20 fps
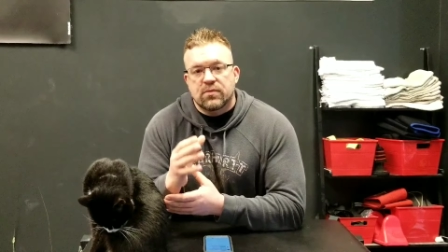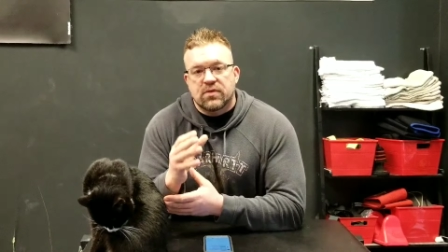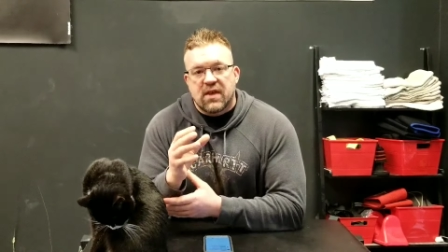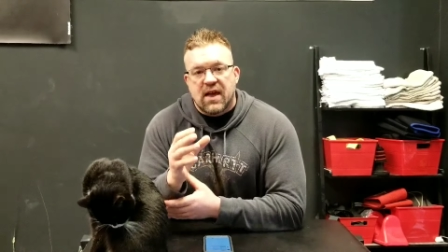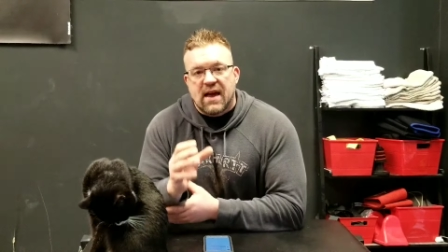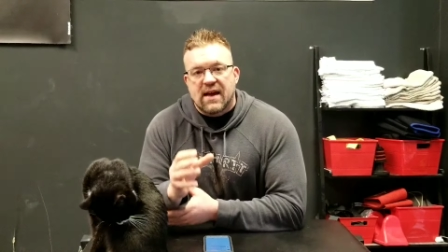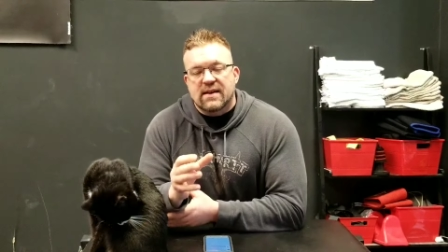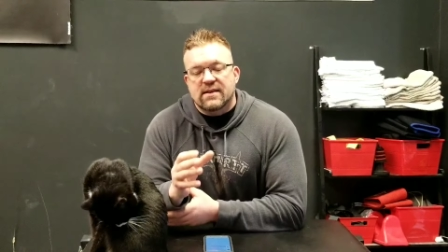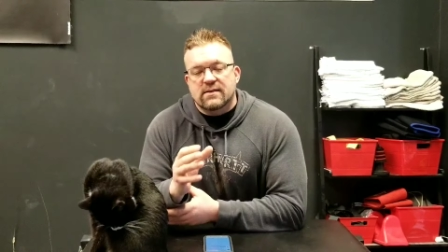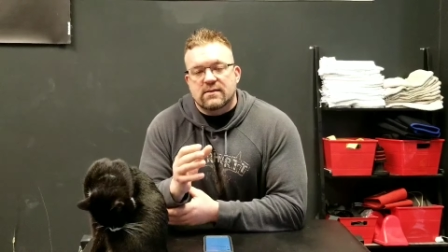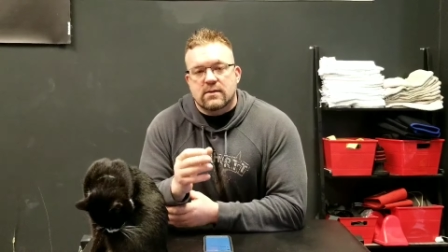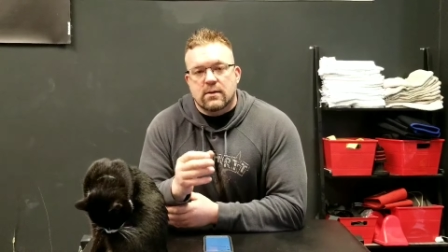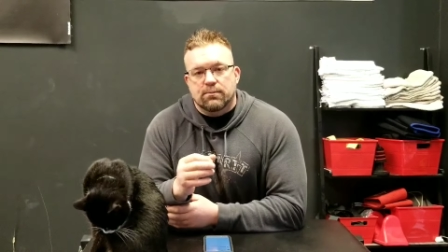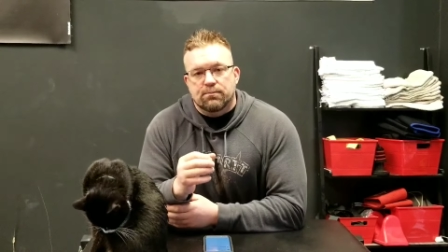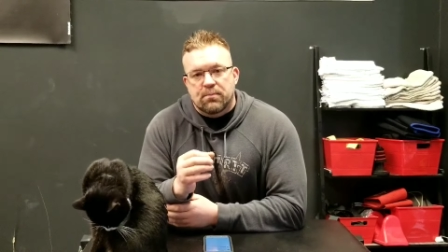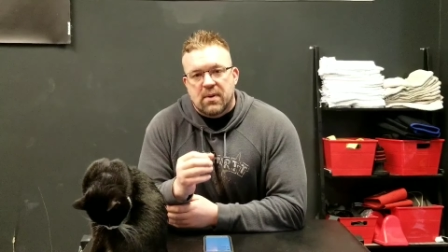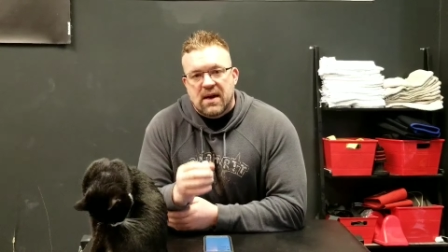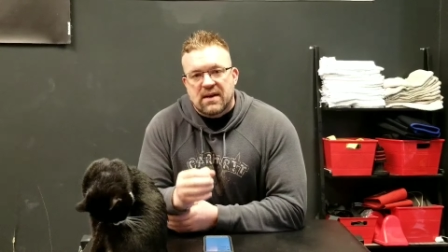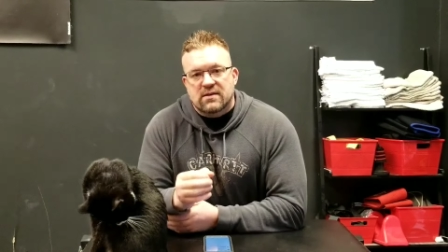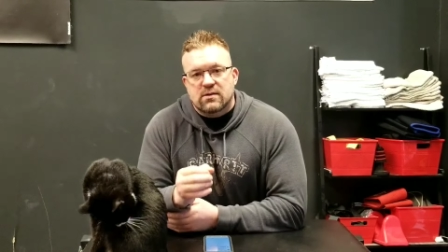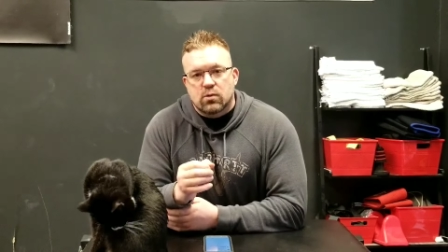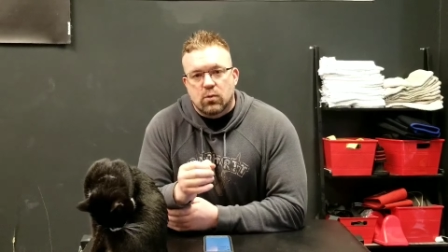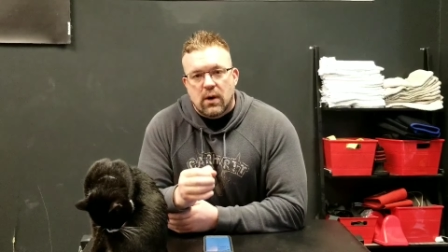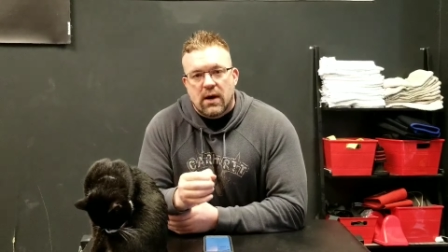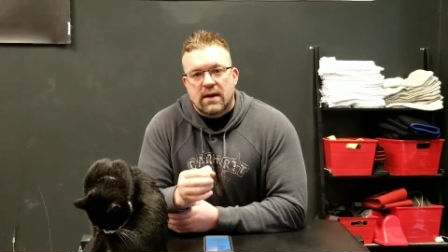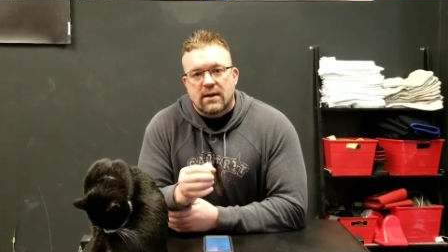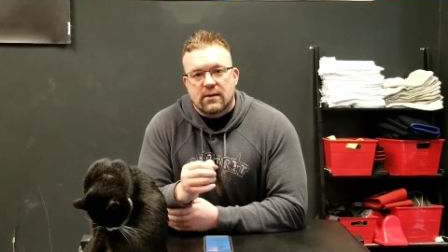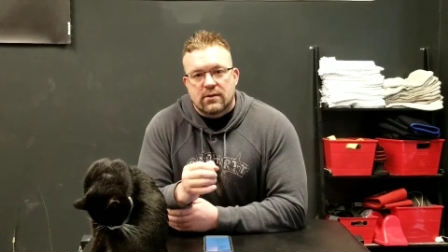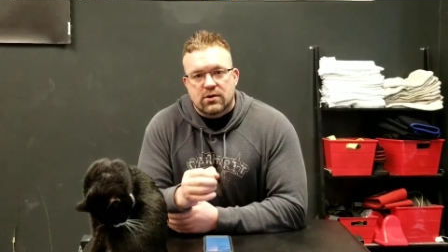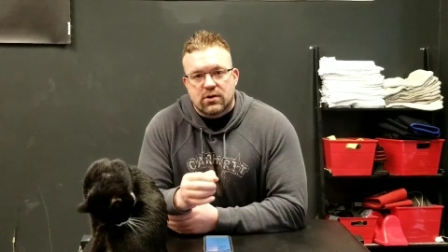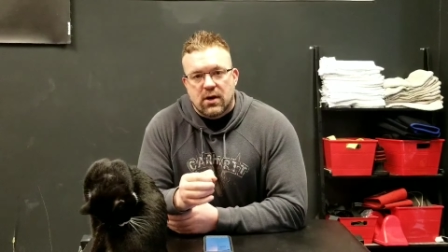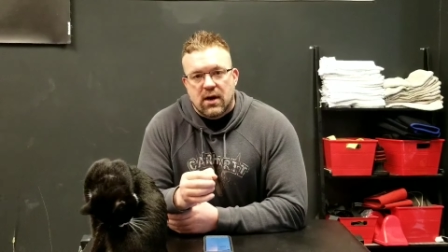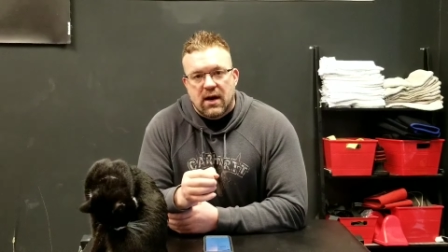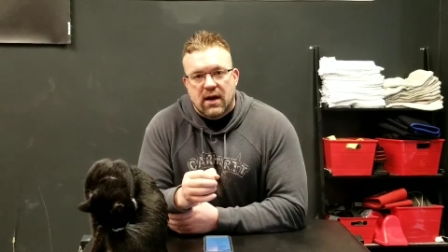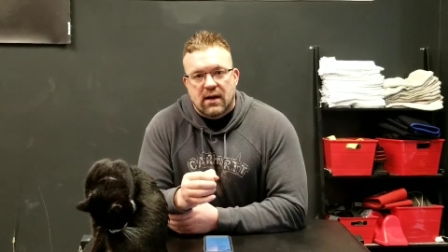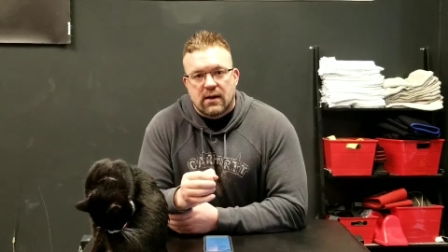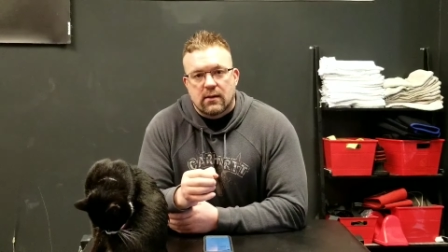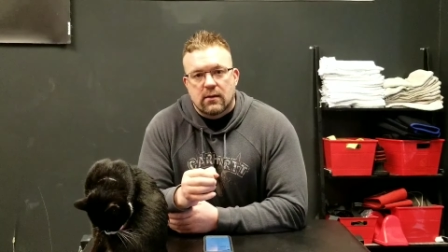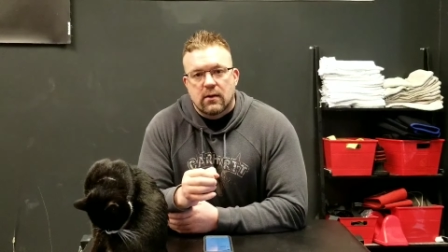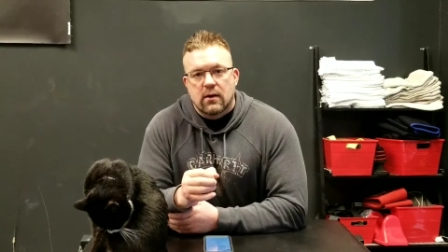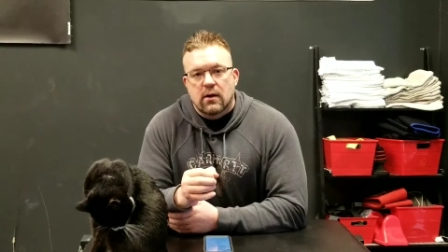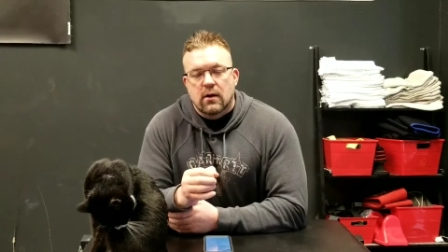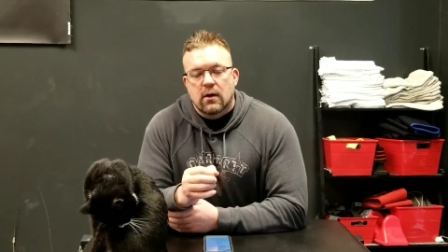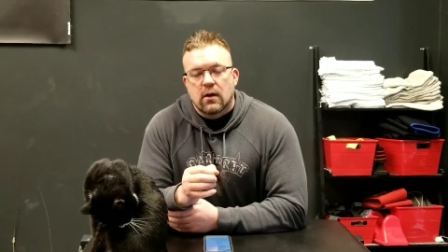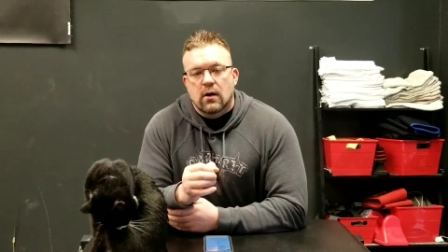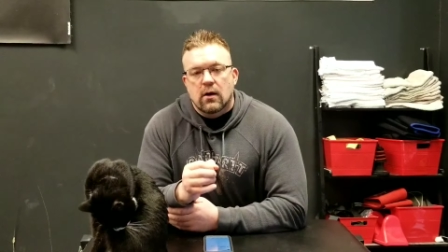that is the best way to train